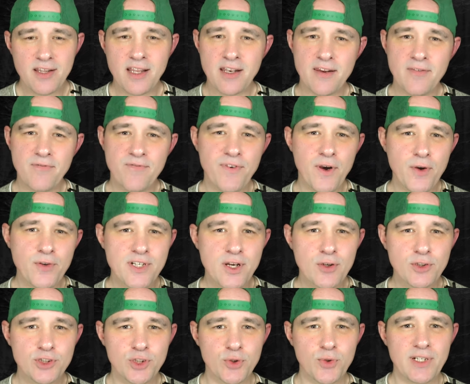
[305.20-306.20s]
that the photo
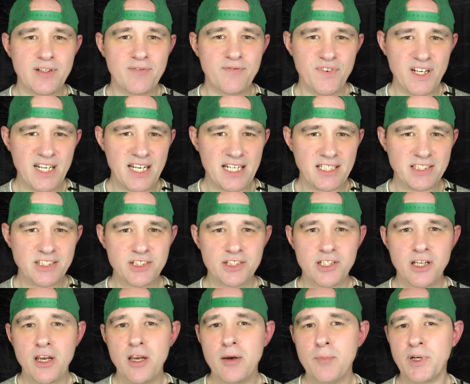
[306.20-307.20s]
shoot had finished,
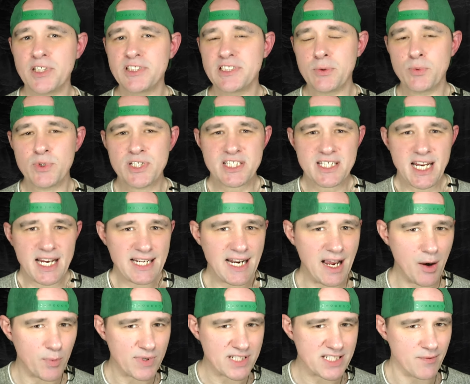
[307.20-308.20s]
but she was staying
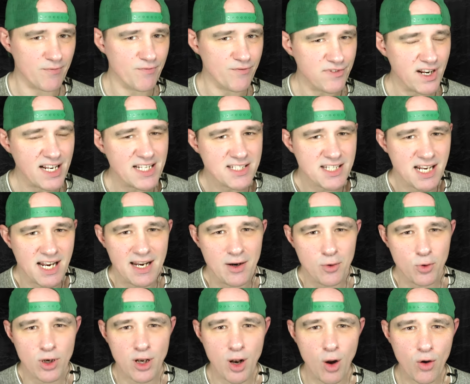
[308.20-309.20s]
out with some friends a
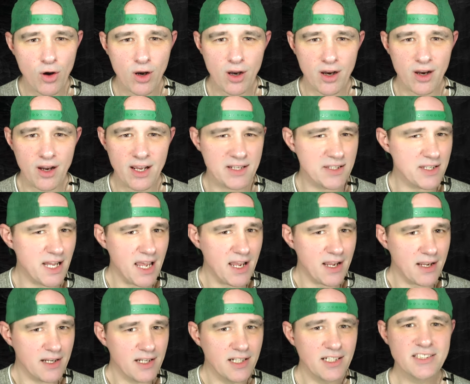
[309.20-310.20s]
little longer and
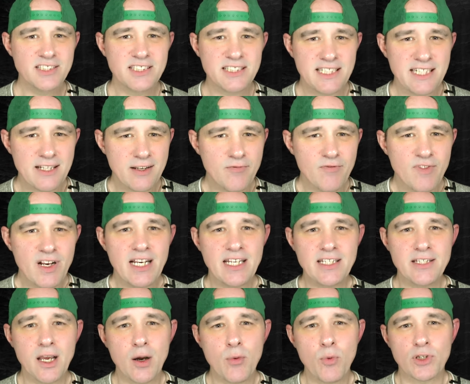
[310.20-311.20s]
that she didn't really
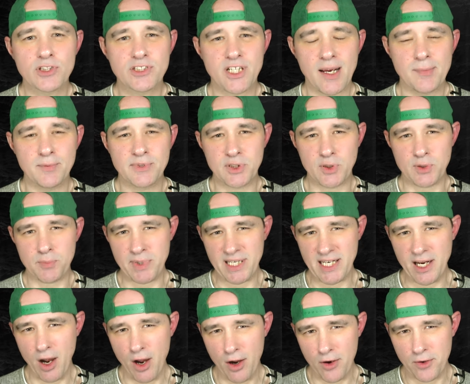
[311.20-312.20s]
know what time she would be
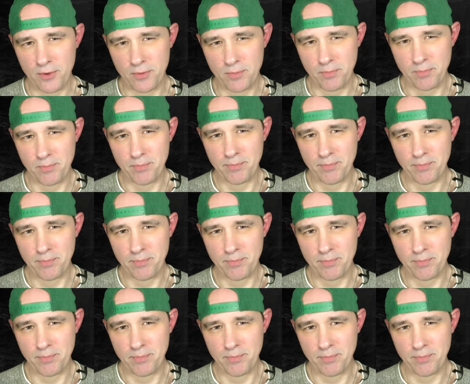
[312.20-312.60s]
home.